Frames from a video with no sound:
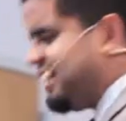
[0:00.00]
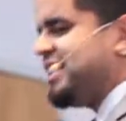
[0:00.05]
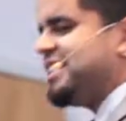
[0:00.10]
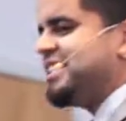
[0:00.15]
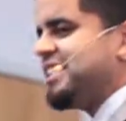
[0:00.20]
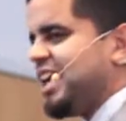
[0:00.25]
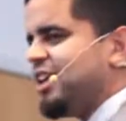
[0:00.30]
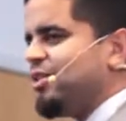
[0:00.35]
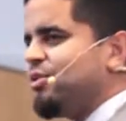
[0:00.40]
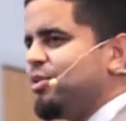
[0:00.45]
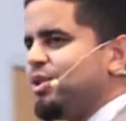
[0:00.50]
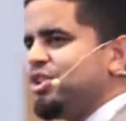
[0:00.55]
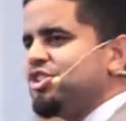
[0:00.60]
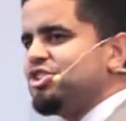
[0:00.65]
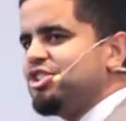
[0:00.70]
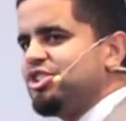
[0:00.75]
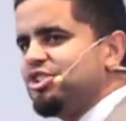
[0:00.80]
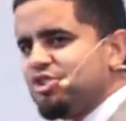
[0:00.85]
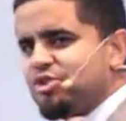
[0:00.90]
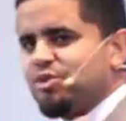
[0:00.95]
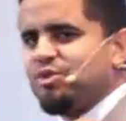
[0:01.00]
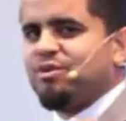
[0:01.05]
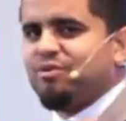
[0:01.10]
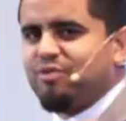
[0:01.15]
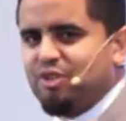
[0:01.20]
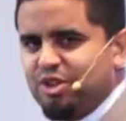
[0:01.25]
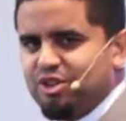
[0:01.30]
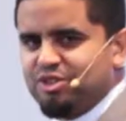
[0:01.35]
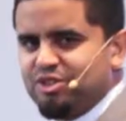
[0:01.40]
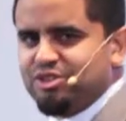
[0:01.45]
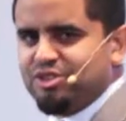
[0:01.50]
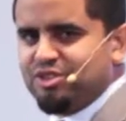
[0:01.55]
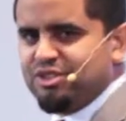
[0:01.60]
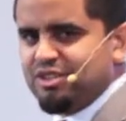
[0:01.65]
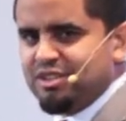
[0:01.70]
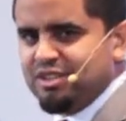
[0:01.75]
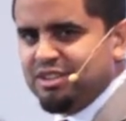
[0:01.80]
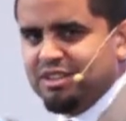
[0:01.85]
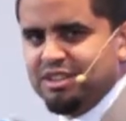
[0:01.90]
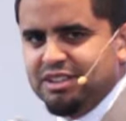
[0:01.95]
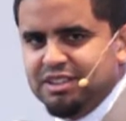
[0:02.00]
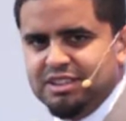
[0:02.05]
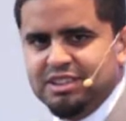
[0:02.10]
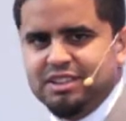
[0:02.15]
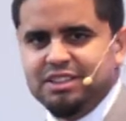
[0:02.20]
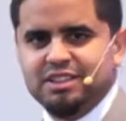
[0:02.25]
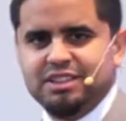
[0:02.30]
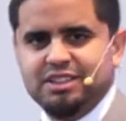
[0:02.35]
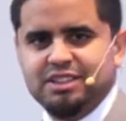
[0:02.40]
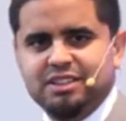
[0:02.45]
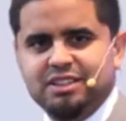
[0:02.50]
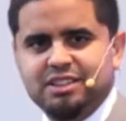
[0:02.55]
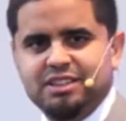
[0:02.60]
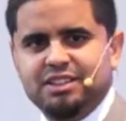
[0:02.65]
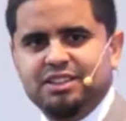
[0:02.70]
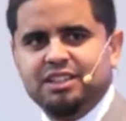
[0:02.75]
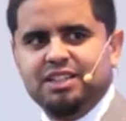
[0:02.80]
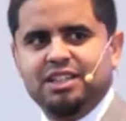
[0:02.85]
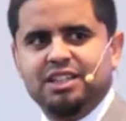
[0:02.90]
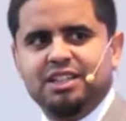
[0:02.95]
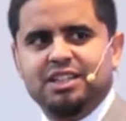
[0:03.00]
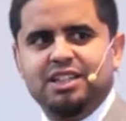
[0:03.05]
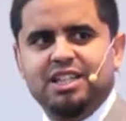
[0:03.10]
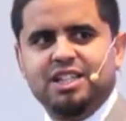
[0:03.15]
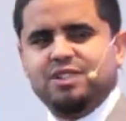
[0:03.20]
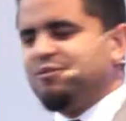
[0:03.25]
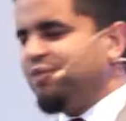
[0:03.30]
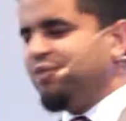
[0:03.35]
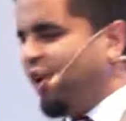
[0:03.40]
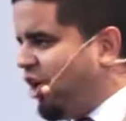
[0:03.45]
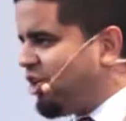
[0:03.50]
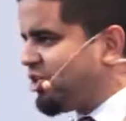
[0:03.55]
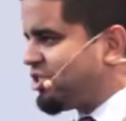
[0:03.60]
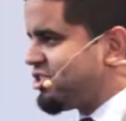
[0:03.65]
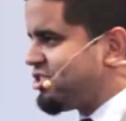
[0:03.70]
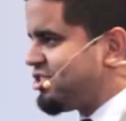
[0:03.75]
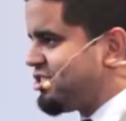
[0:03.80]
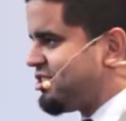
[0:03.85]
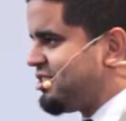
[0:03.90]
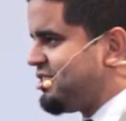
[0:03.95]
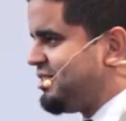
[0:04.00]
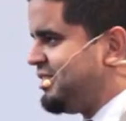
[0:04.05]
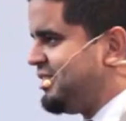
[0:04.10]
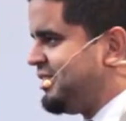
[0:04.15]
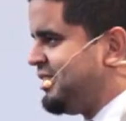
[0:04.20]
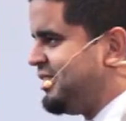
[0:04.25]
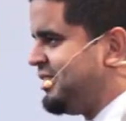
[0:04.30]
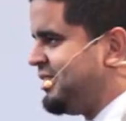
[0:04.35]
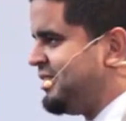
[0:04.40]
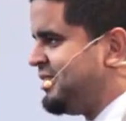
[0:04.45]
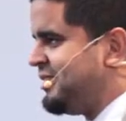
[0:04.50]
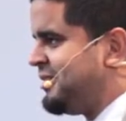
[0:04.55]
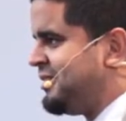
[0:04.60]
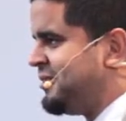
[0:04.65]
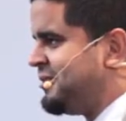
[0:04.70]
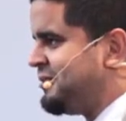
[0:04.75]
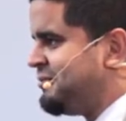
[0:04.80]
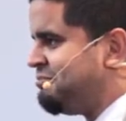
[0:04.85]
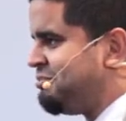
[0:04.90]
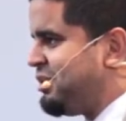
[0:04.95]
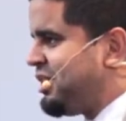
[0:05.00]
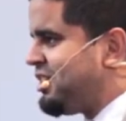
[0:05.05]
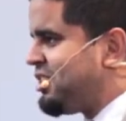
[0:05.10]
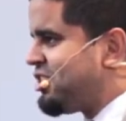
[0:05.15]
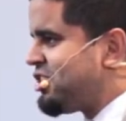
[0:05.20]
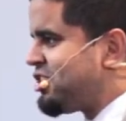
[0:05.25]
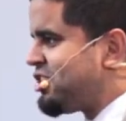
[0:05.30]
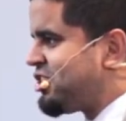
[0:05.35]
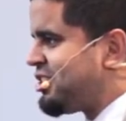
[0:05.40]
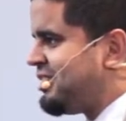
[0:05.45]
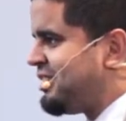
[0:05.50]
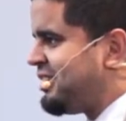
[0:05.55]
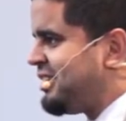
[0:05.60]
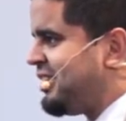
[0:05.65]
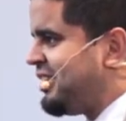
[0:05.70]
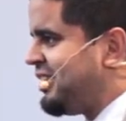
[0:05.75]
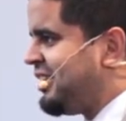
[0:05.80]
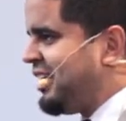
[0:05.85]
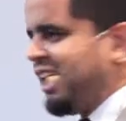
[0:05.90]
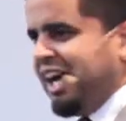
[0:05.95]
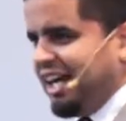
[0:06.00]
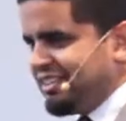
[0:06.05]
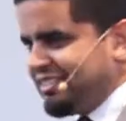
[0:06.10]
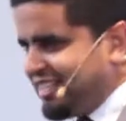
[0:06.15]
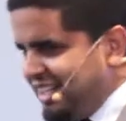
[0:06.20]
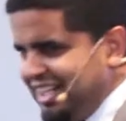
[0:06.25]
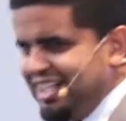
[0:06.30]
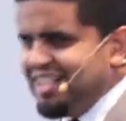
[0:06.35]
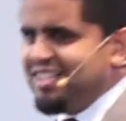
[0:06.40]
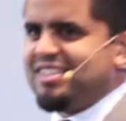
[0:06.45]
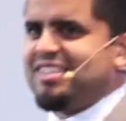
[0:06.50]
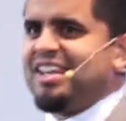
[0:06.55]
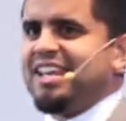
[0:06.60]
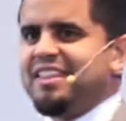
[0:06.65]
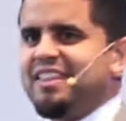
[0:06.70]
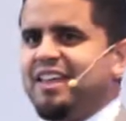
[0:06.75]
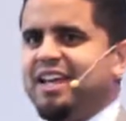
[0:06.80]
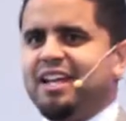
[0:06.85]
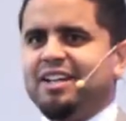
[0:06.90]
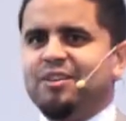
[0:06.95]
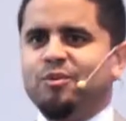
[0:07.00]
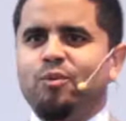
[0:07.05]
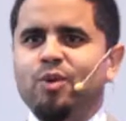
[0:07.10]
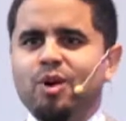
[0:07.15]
Is that question true or false? It's false. Because God didn't say that.